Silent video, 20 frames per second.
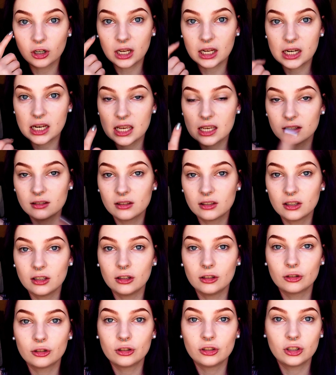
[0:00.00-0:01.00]
any
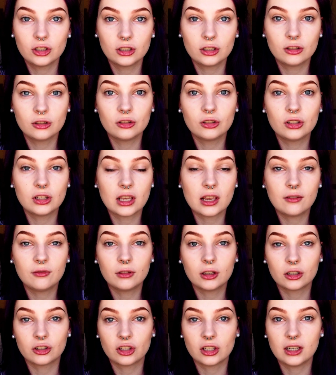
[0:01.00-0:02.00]
concealer just to see if
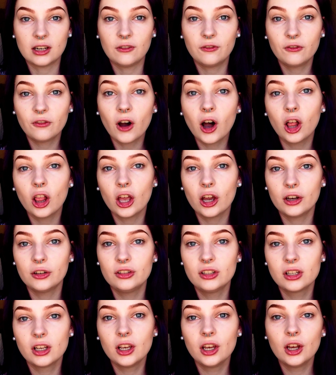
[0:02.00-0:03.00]
there's any
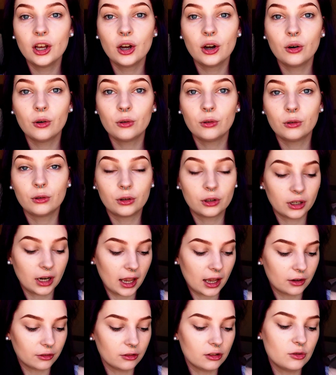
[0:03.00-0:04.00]
fallout or
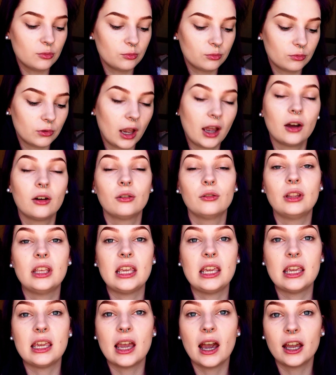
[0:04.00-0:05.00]
how, this, how
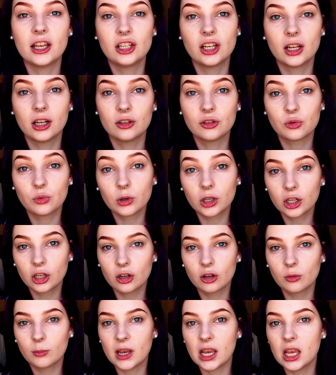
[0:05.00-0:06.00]
the eyeshadows work
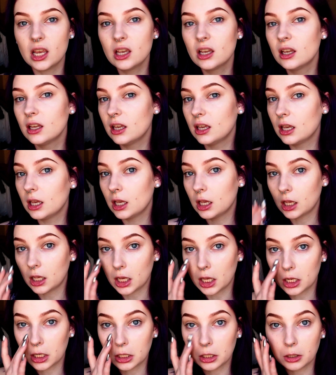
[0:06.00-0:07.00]
on me,
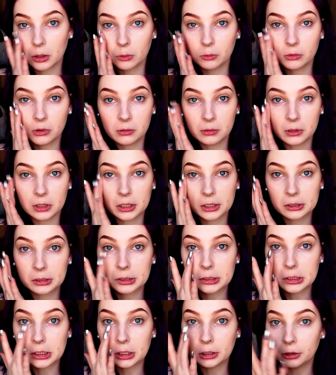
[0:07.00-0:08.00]
and we will
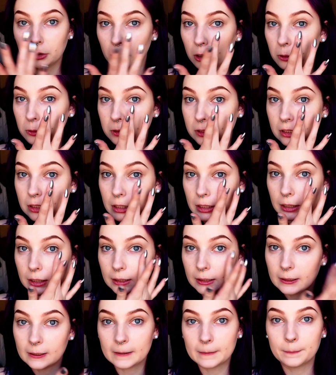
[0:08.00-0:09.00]
conceal those
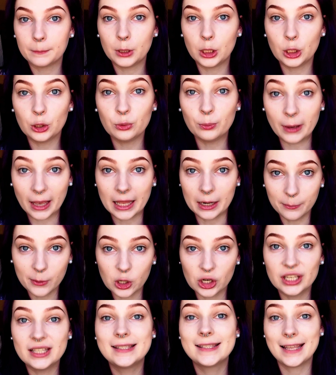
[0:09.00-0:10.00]
uh, blue bad
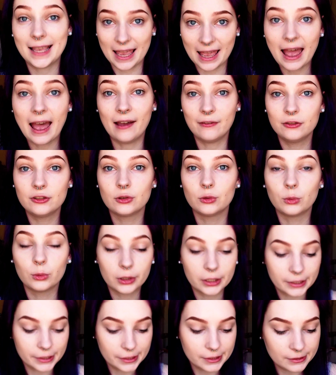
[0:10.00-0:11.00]
boys
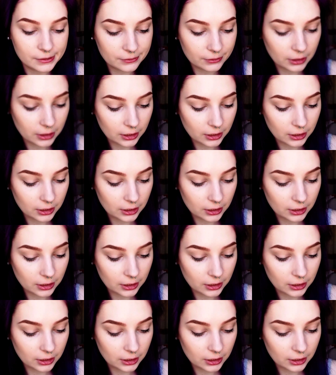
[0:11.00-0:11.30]
afterwards.